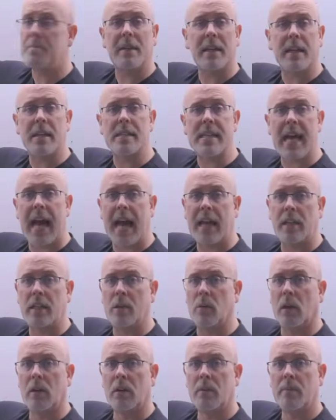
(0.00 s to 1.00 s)
means
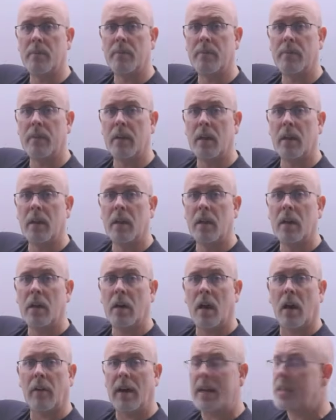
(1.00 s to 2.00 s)
annual.
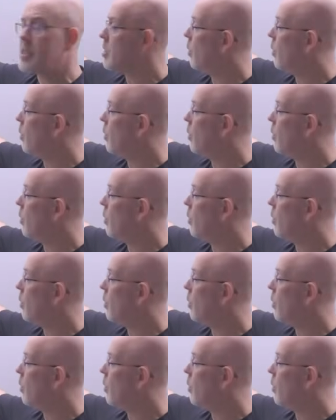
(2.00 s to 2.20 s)
All right,